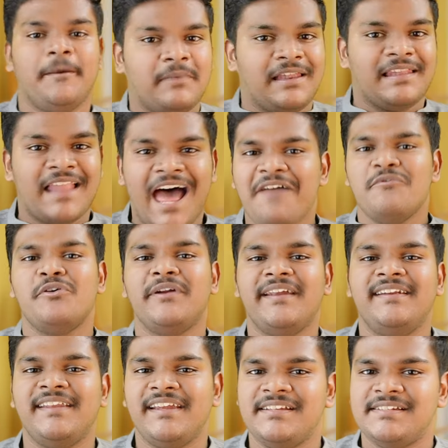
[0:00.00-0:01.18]
M live
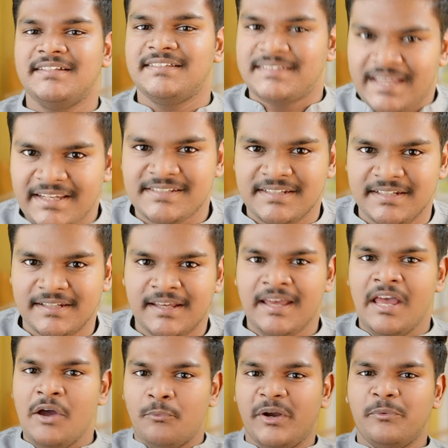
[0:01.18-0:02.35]
orientation session
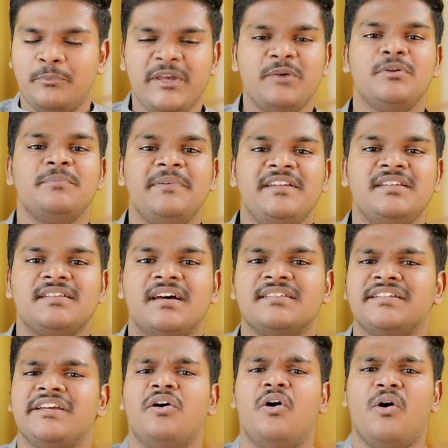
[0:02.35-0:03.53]
where we will be
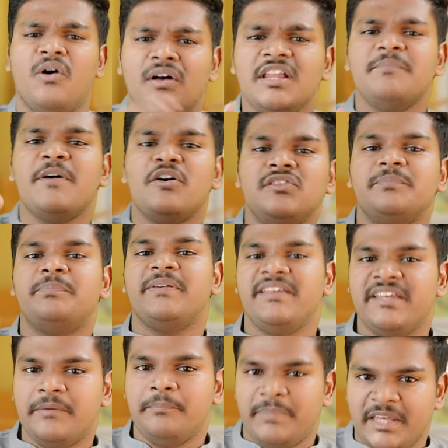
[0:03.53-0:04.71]
discussing all about the P
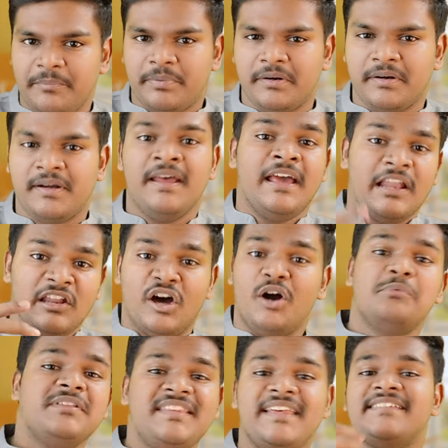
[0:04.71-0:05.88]
M paper
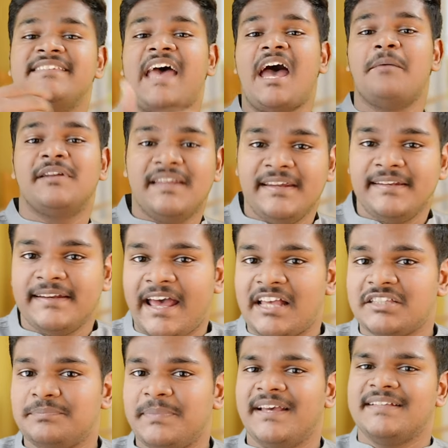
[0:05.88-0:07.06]
along with the exam related
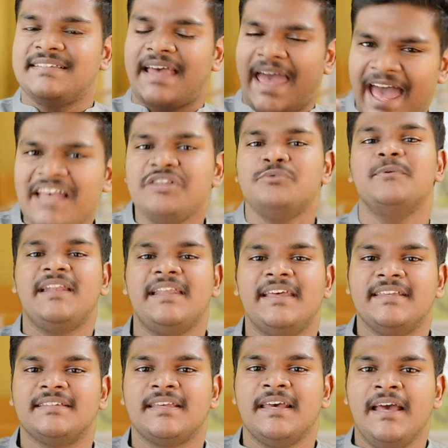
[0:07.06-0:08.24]
aspects, as well
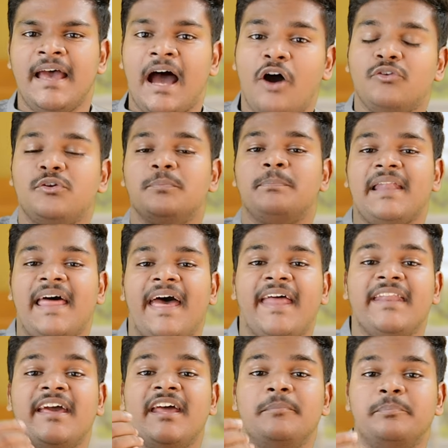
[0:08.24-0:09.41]
as how to
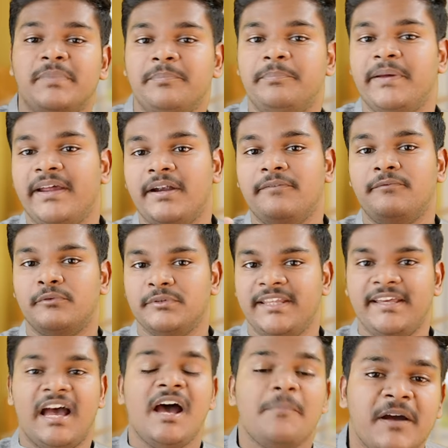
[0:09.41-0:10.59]
plan and prepare for
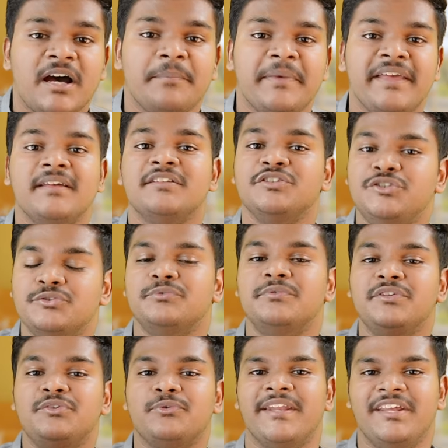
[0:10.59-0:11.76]
the upcoming
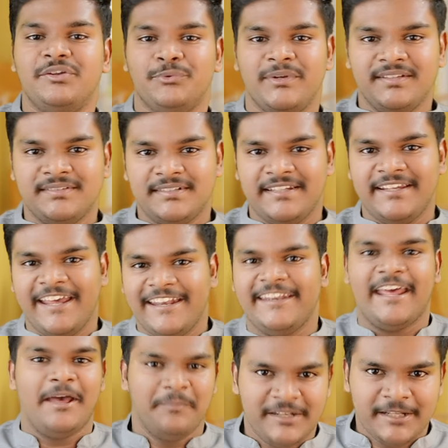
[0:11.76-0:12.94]
June twenty twenty-three
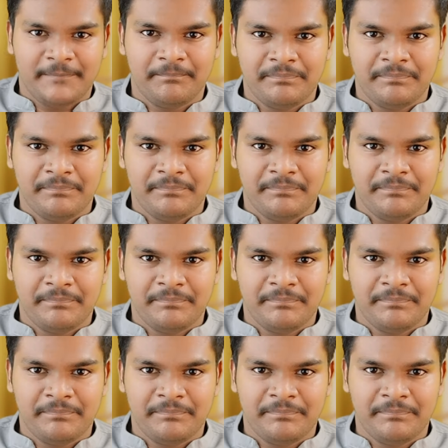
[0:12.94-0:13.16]
attempt.